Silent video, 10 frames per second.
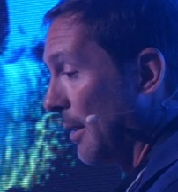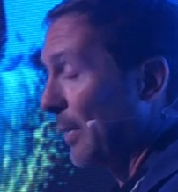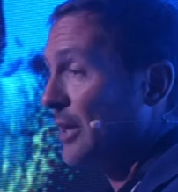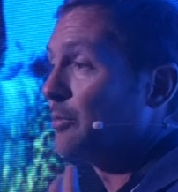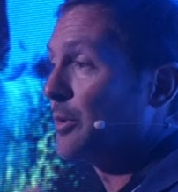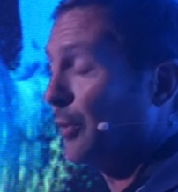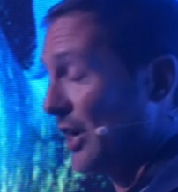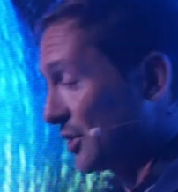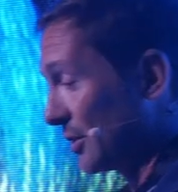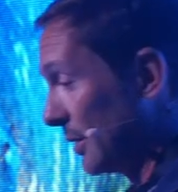by human
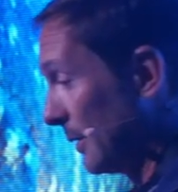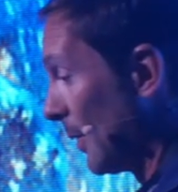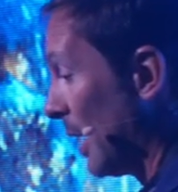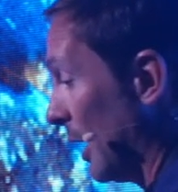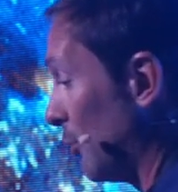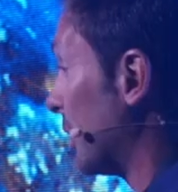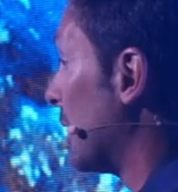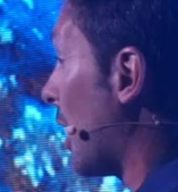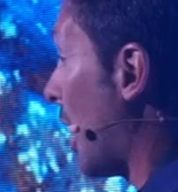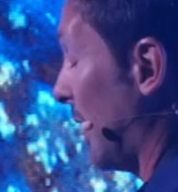pressure and were
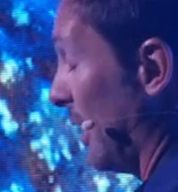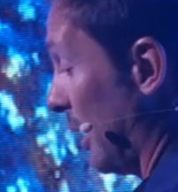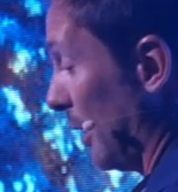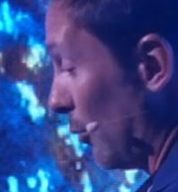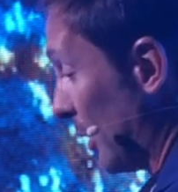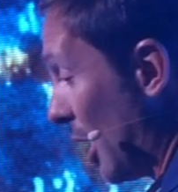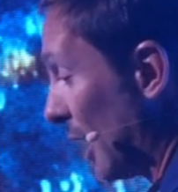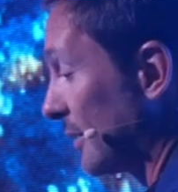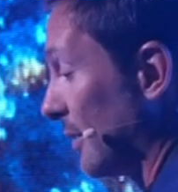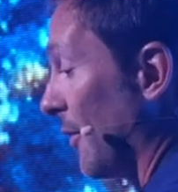not, and were
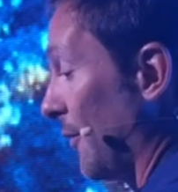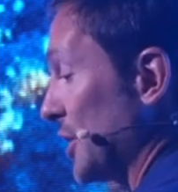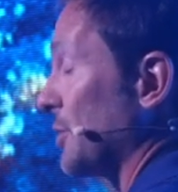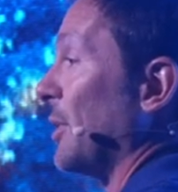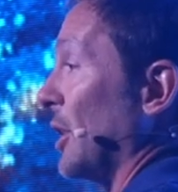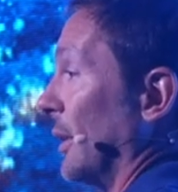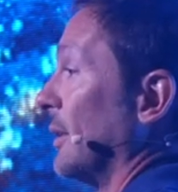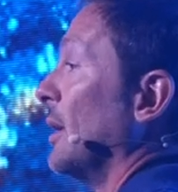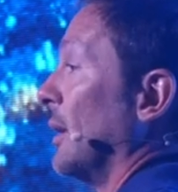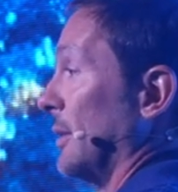not fished beyond
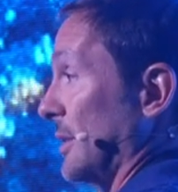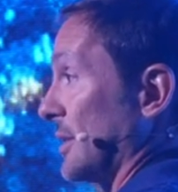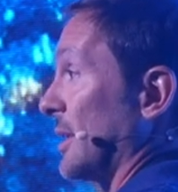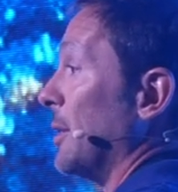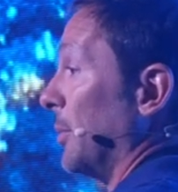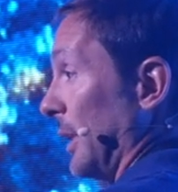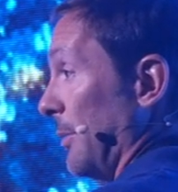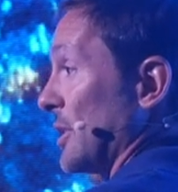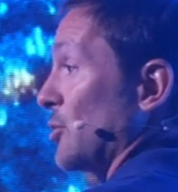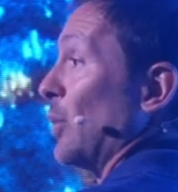the sustainable
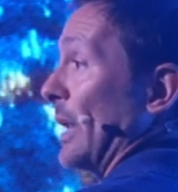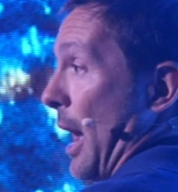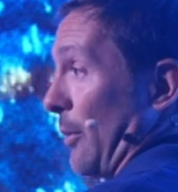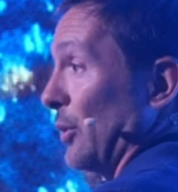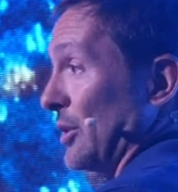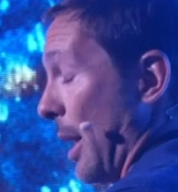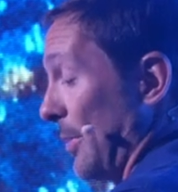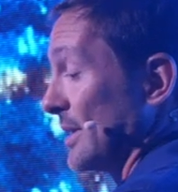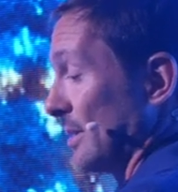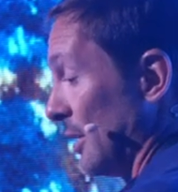limits, which, ha which
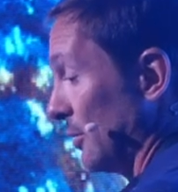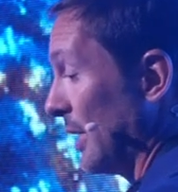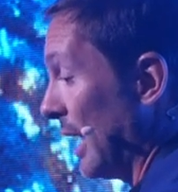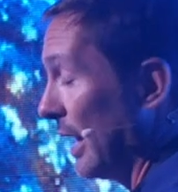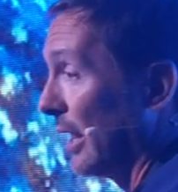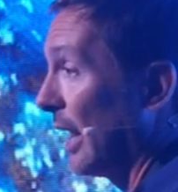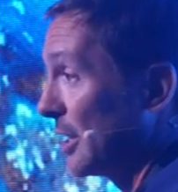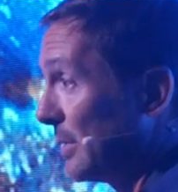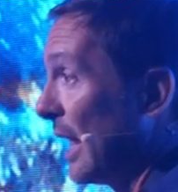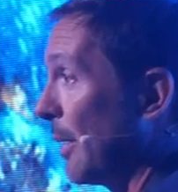happens today and it
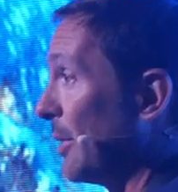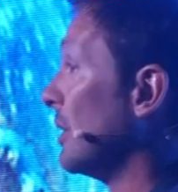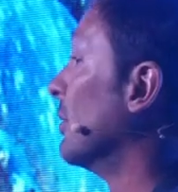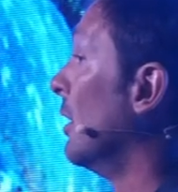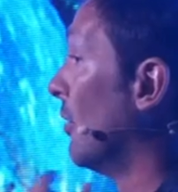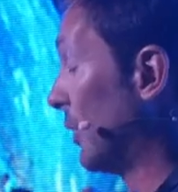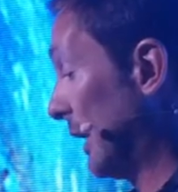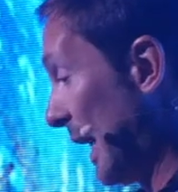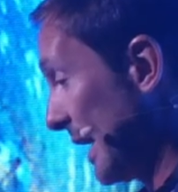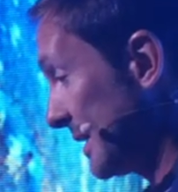has been happening for
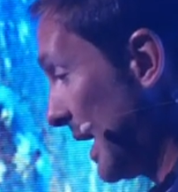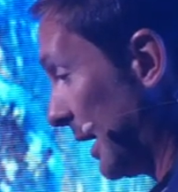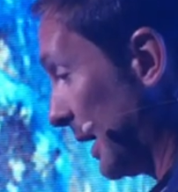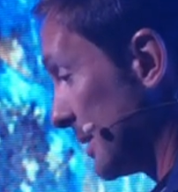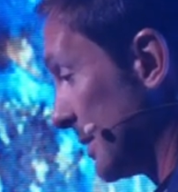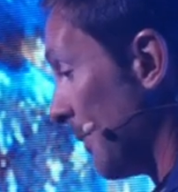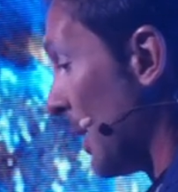the last decades.